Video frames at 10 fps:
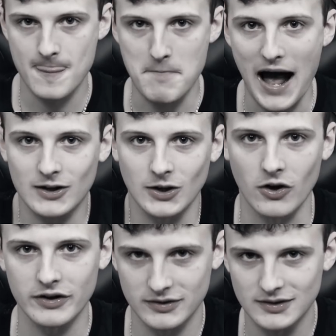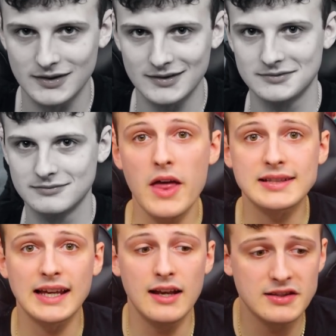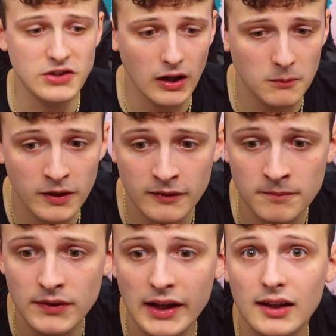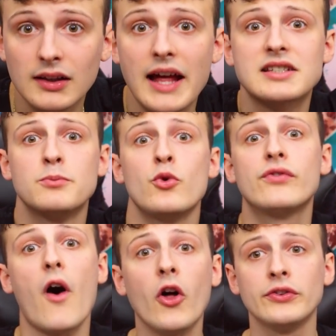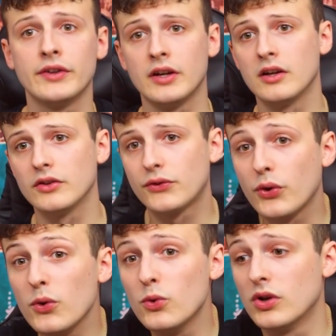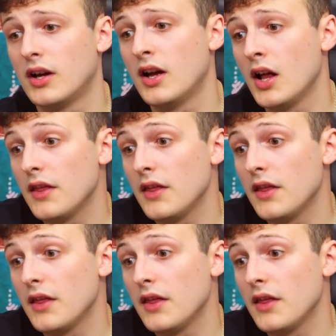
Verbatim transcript: The backlog. But with that said, ladies and gentlemen, let's move on to